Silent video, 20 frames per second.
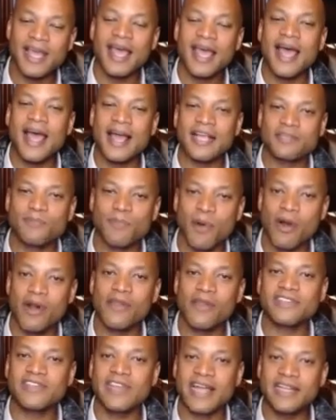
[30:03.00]
as part
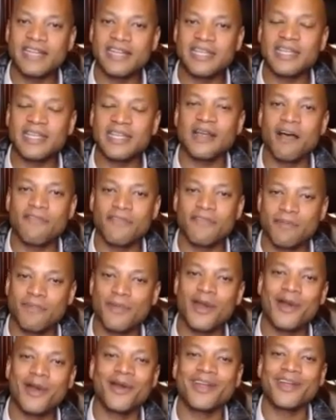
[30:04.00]
of this idea of an
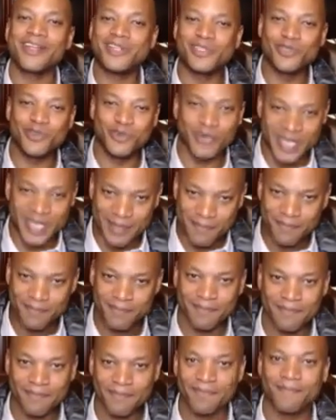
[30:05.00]
American dream,
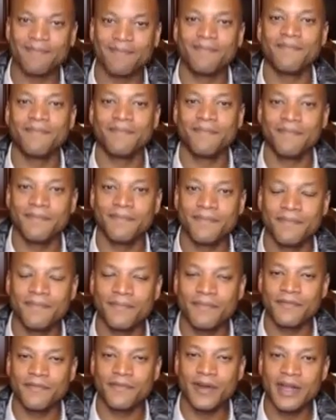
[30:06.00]

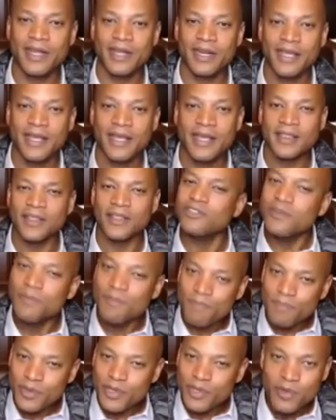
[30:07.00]
right? There's a
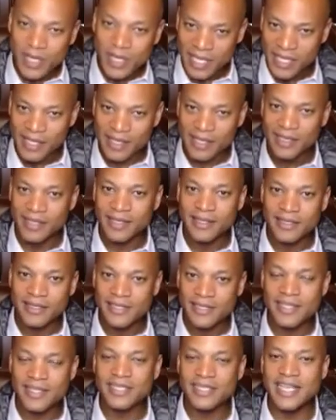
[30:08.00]
beauty
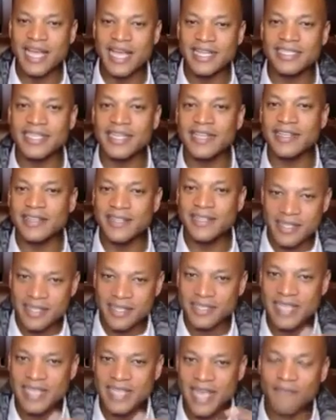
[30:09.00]
to this idea, to
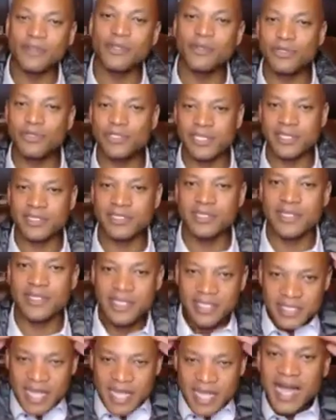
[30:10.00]
this evolution, to
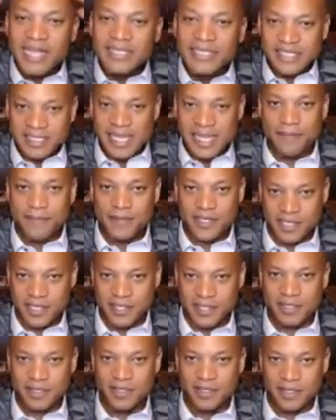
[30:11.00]
this concept,
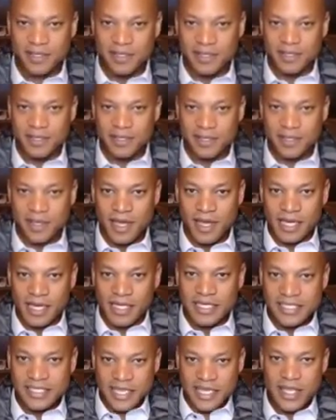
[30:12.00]
at
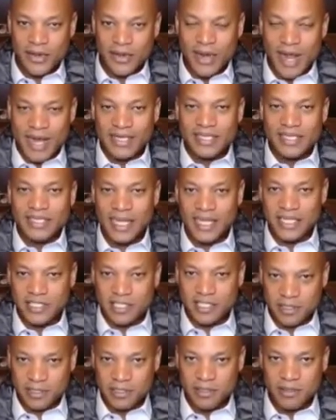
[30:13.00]
least that the United
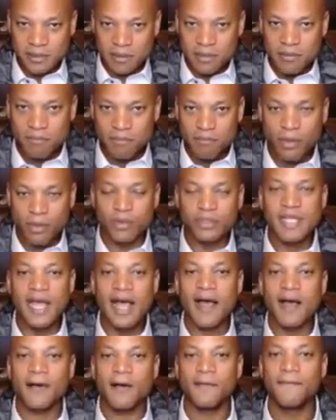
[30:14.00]
States pulls
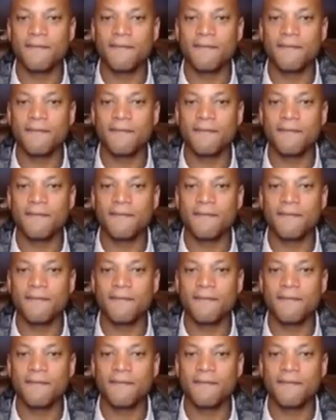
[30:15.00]
out,